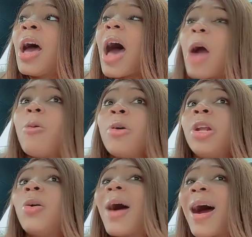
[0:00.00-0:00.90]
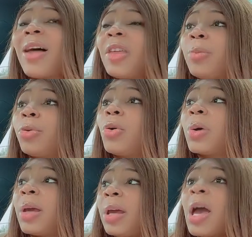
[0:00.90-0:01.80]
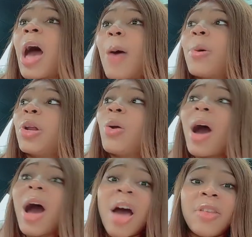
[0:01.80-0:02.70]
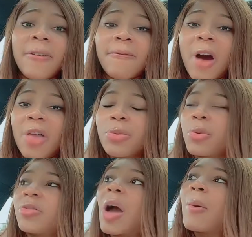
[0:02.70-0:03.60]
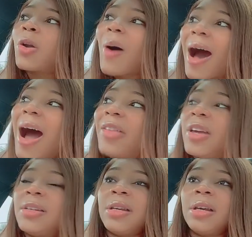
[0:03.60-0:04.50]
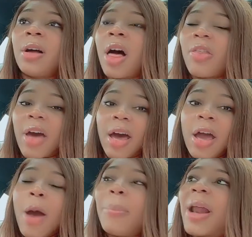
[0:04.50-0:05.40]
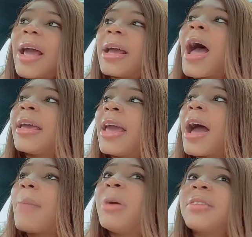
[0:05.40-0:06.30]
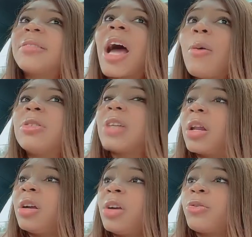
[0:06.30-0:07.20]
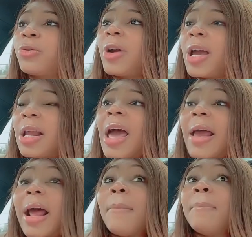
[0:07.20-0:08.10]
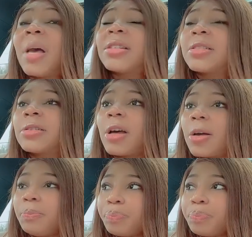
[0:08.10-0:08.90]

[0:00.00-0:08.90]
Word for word: i want to know how they broke it i want to know how they fought through this i want to know how they did all that but i i can't because i was not a good friend and i messed up